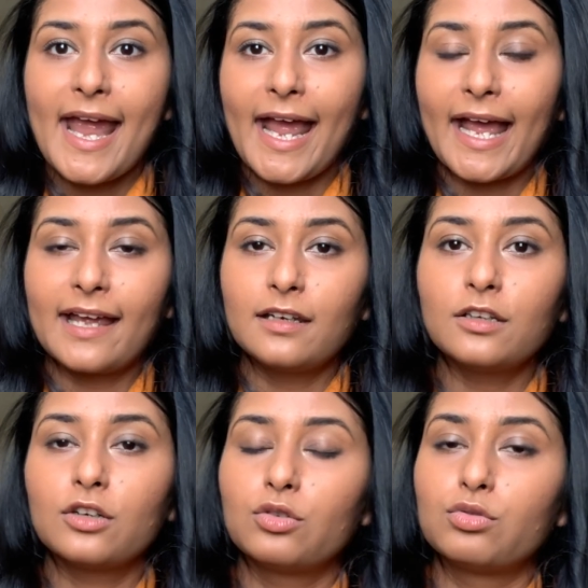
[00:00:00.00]

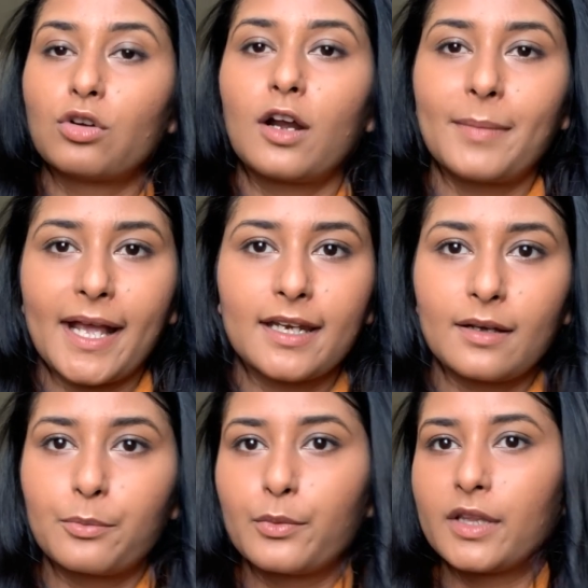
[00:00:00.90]
and do not back it
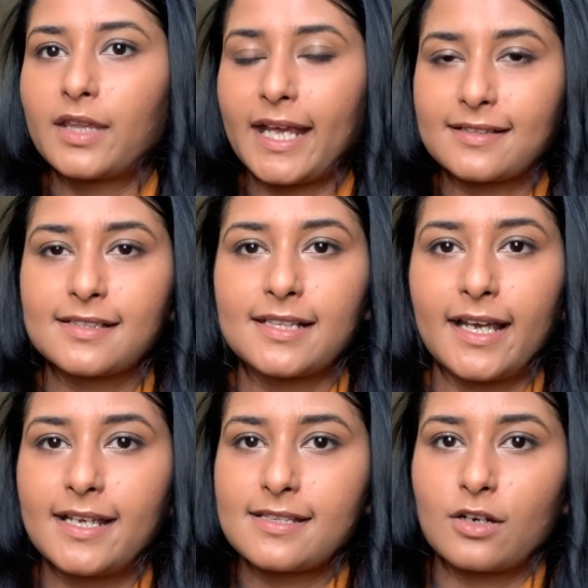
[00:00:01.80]
up with
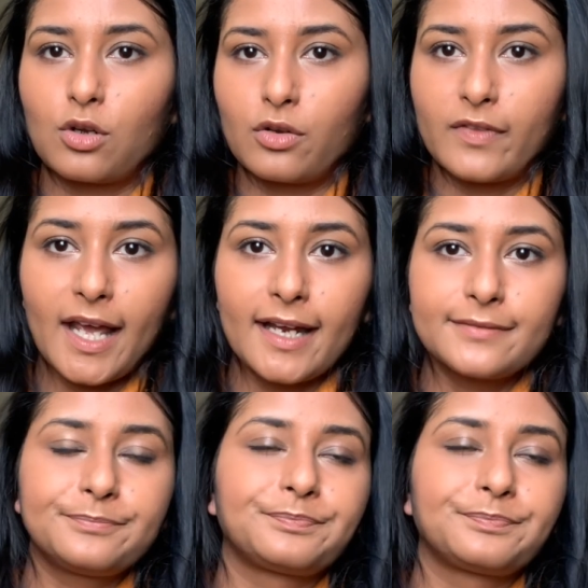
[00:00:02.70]
exercise and all of that,